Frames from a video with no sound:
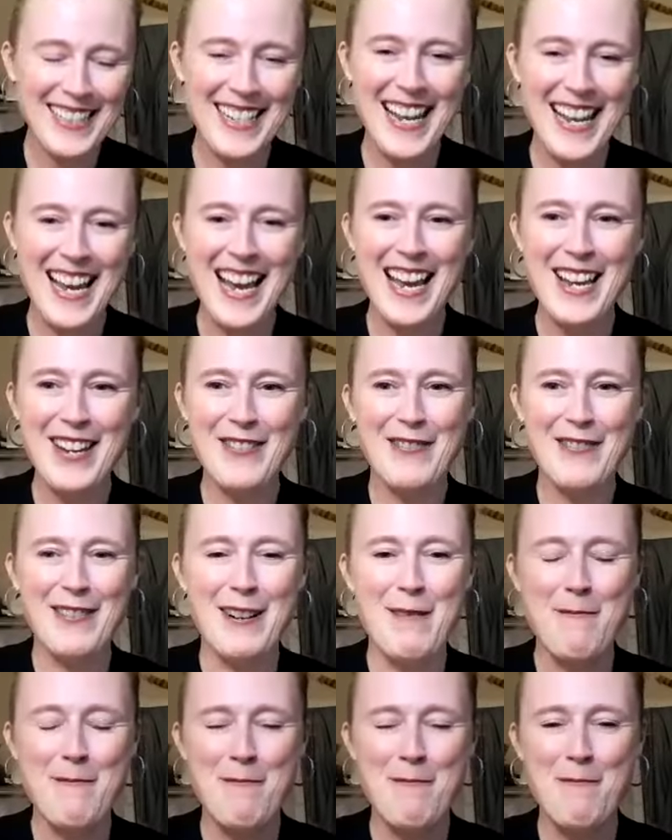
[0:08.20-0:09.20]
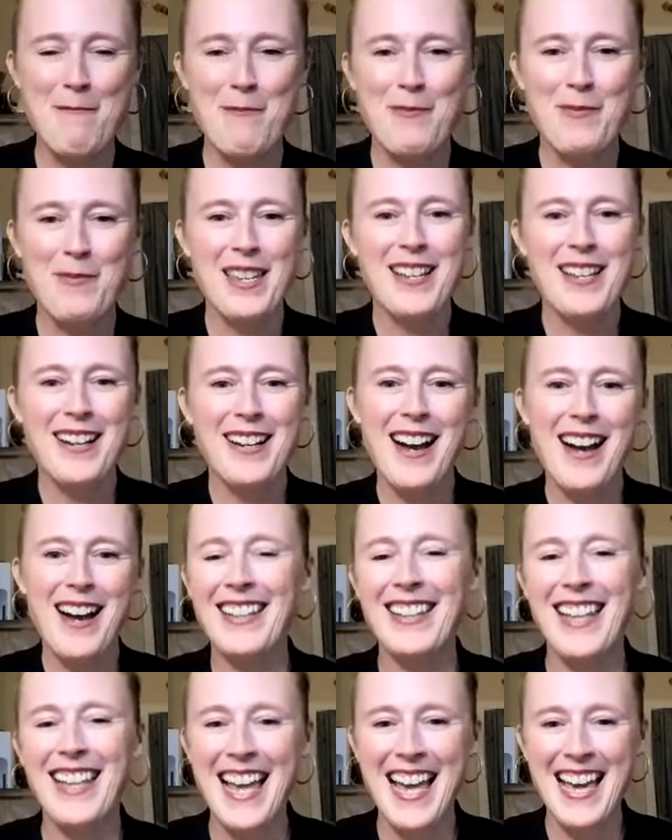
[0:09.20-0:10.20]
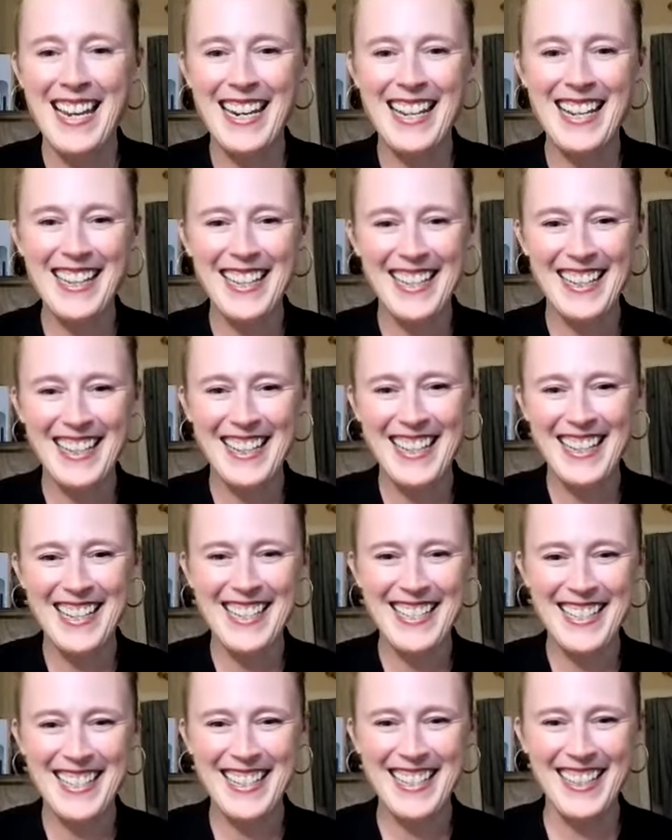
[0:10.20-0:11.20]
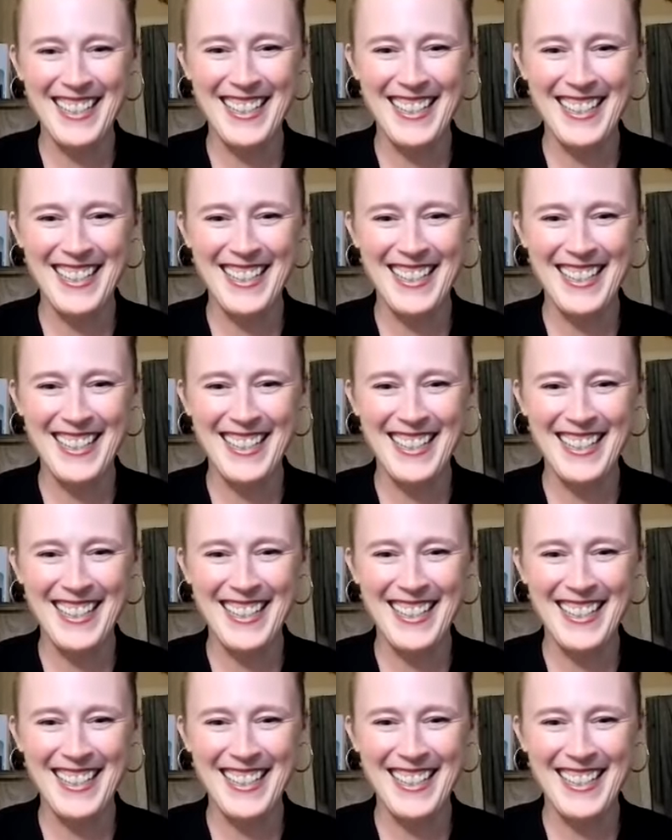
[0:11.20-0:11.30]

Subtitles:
today from hot Atlanta, I guess.